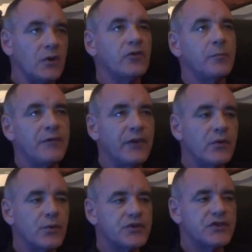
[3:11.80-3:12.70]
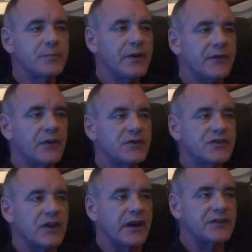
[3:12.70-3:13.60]
So be very cautious about those
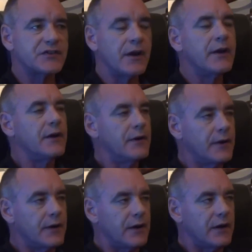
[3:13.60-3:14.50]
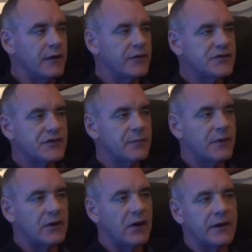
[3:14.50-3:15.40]
sites. If it's a,
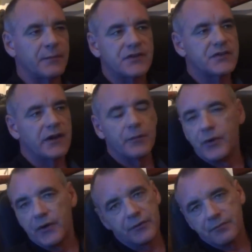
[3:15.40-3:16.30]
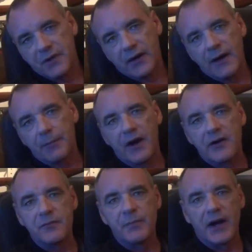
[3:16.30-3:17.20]
an item that's only worth you know, a couple of
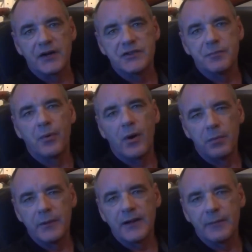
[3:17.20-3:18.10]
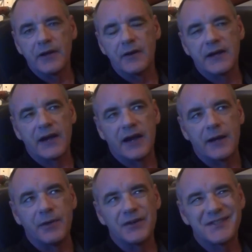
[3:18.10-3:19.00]
hundred bucks, you're probably going to be okay
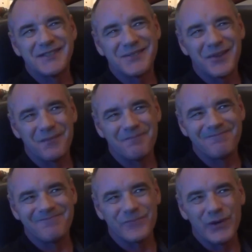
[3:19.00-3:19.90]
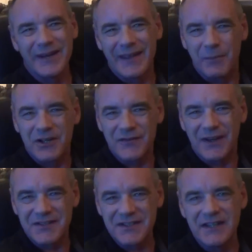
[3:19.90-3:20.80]
because there's not really that much of an
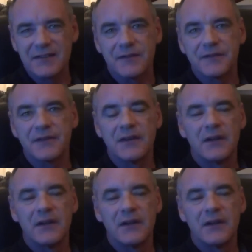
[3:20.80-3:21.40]
incentive